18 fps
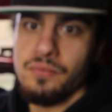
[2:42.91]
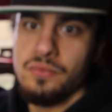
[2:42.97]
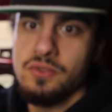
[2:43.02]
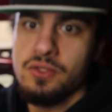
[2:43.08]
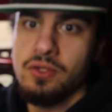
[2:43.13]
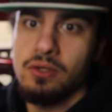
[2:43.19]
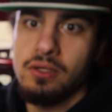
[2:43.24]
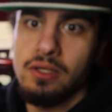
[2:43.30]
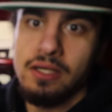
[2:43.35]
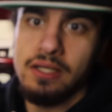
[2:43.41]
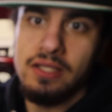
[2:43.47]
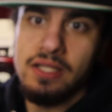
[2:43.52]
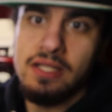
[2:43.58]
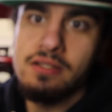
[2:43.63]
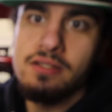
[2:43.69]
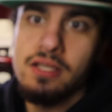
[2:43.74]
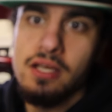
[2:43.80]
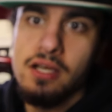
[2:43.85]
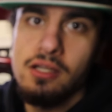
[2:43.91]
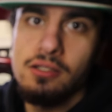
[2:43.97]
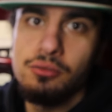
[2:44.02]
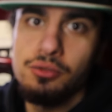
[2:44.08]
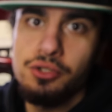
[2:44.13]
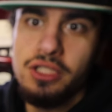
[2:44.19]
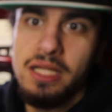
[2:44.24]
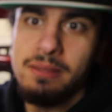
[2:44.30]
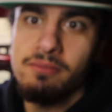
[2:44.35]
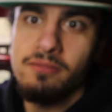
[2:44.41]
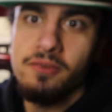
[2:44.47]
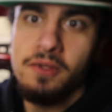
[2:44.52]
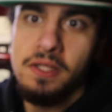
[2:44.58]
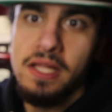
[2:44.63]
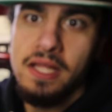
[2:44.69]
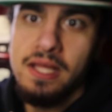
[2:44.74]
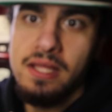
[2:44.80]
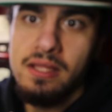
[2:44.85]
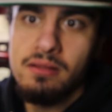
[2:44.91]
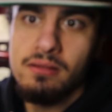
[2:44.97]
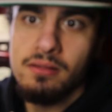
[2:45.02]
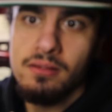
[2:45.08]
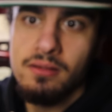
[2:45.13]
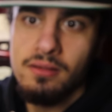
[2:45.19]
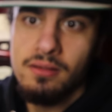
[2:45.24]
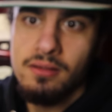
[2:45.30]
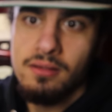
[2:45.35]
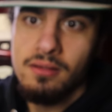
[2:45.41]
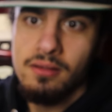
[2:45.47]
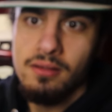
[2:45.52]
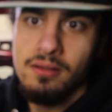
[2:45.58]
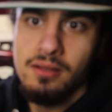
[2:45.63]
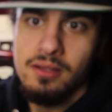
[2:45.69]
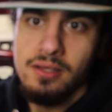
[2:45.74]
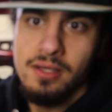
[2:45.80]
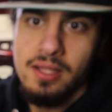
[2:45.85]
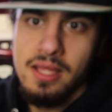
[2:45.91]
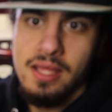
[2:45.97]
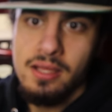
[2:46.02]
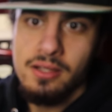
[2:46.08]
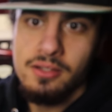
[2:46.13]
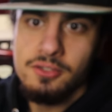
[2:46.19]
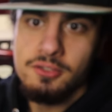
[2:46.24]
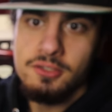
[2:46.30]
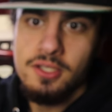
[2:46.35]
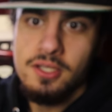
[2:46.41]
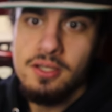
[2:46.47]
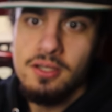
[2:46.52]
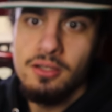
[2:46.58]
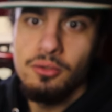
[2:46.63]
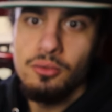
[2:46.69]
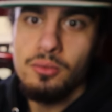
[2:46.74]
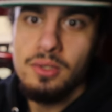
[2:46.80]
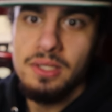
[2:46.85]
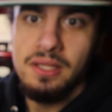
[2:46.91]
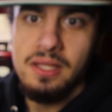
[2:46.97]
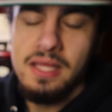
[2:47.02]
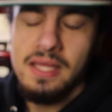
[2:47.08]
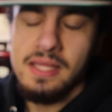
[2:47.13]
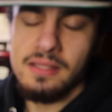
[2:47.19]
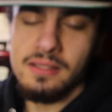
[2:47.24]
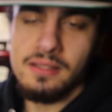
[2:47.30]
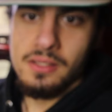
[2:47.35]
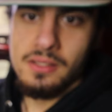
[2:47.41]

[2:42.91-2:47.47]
It's got like an internal chamfer there, an external one there.